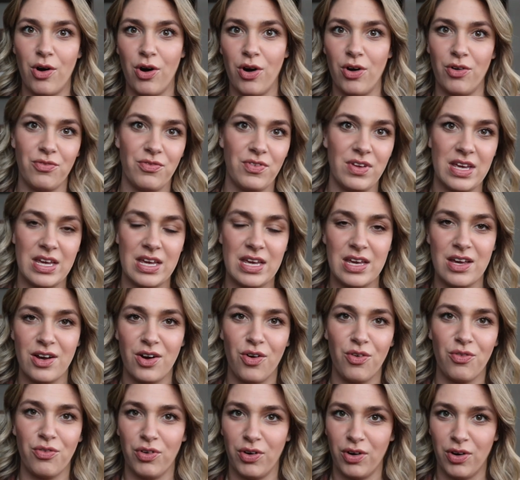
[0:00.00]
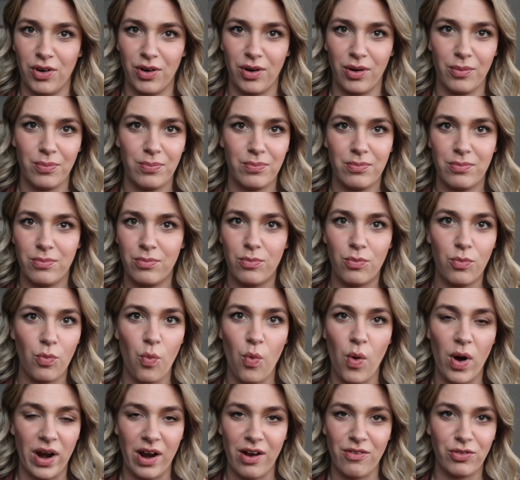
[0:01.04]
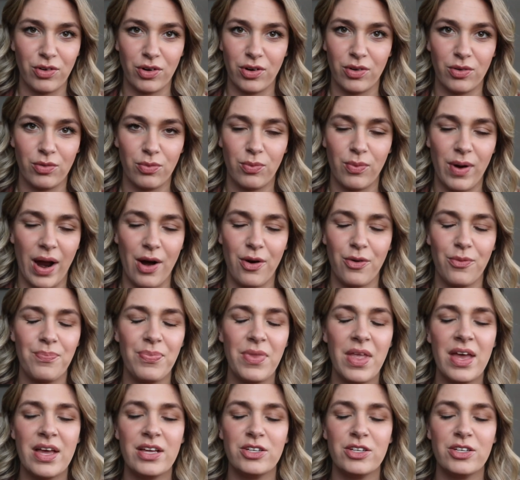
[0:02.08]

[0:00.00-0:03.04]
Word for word: RV over whatever route?